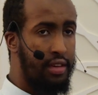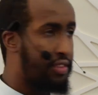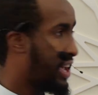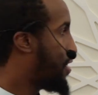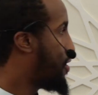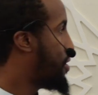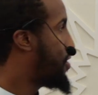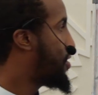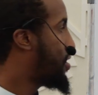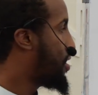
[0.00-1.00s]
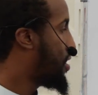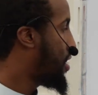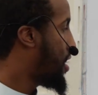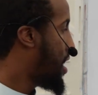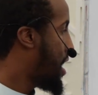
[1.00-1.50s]
Was taken from this.
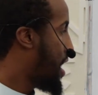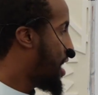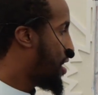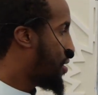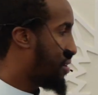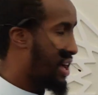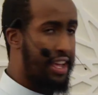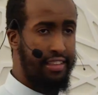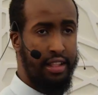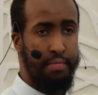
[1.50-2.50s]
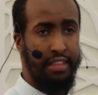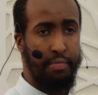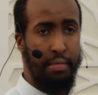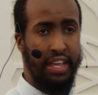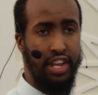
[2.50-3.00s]
And I say the
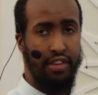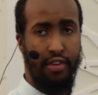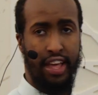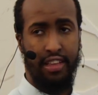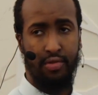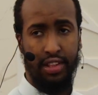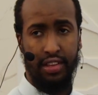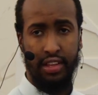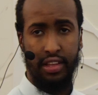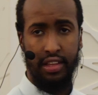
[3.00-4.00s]
best publication for that is what?